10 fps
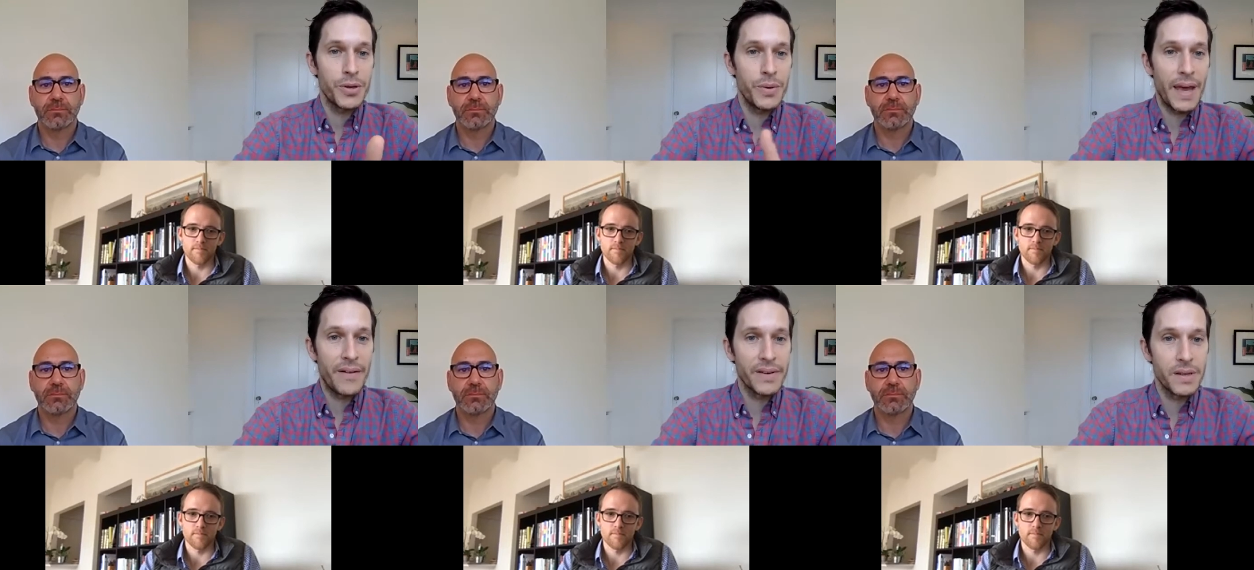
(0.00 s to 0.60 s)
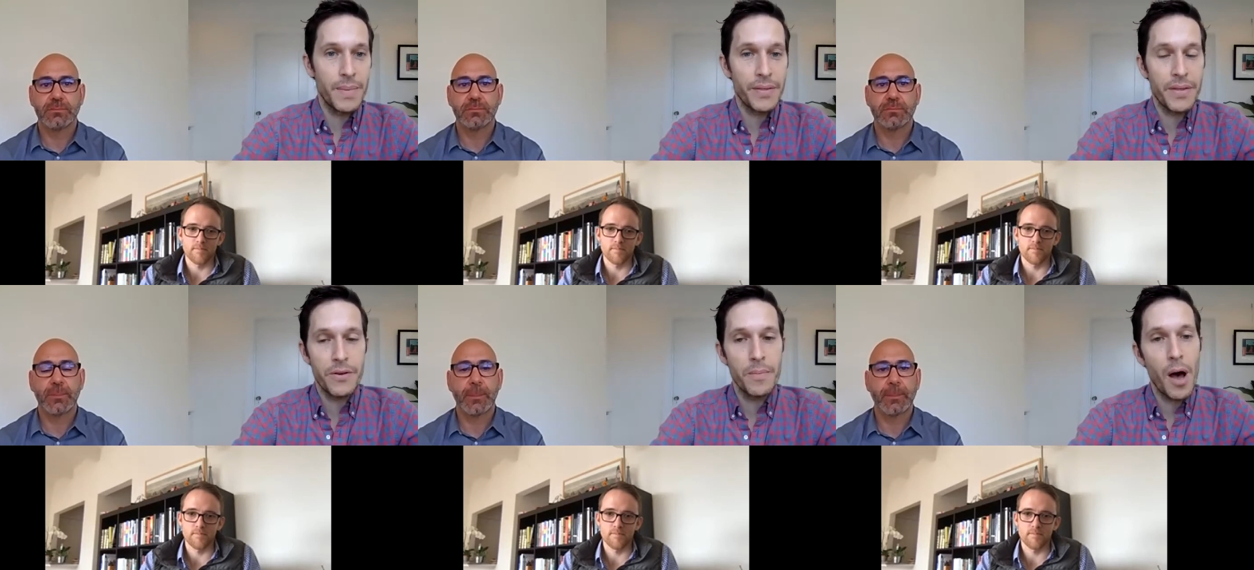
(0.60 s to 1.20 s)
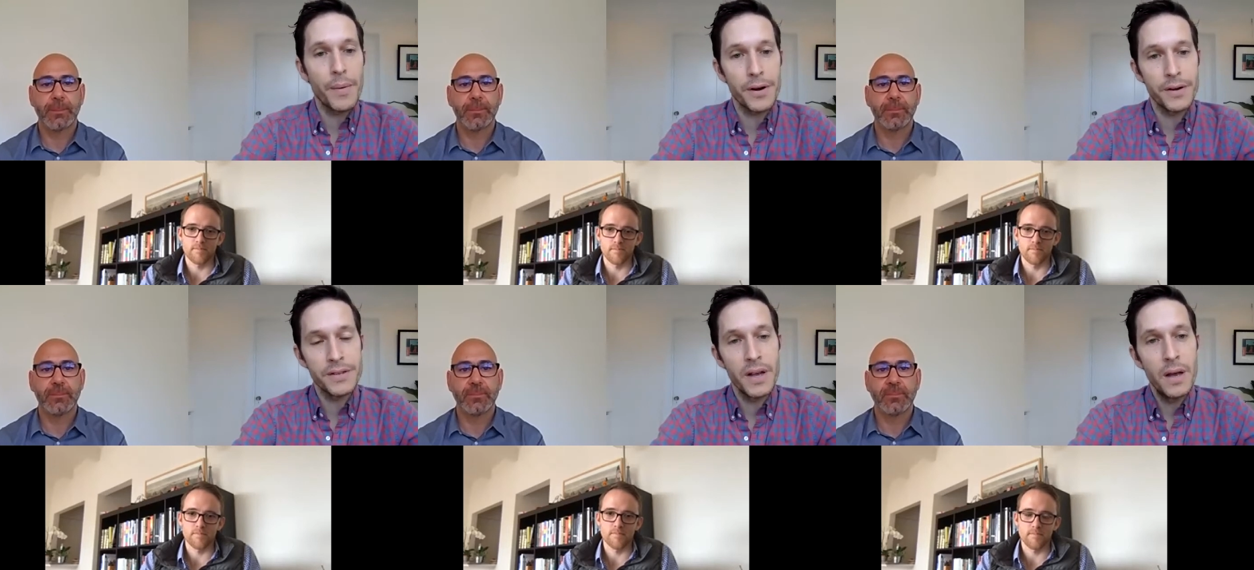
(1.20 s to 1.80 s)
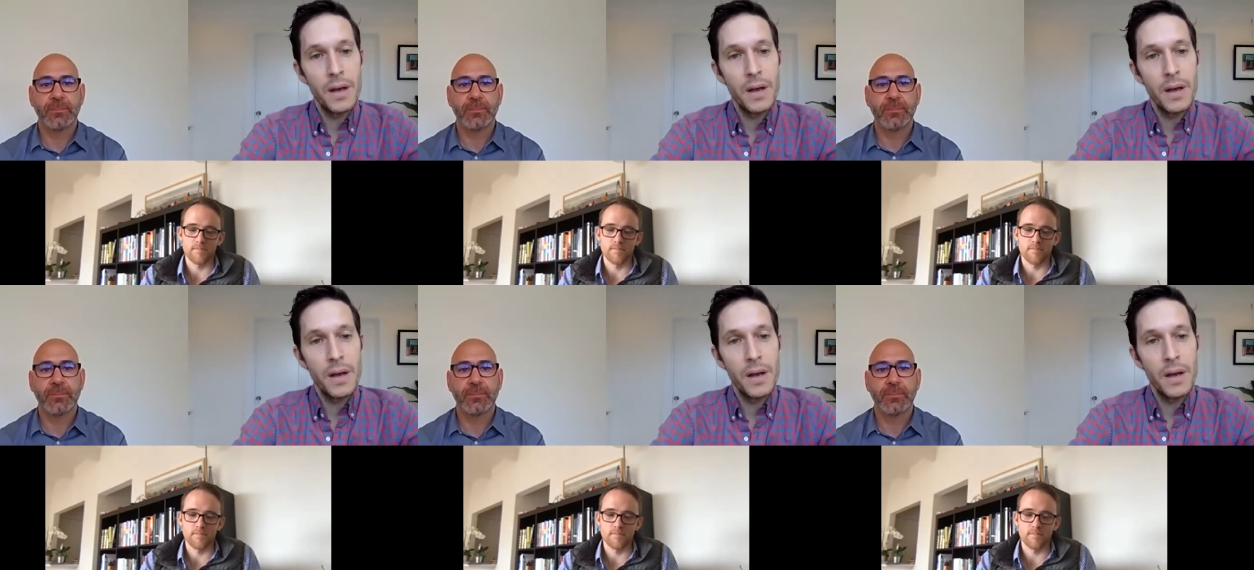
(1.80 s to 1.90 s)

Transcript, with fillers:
Speaker 1: you gave us about the thermometers,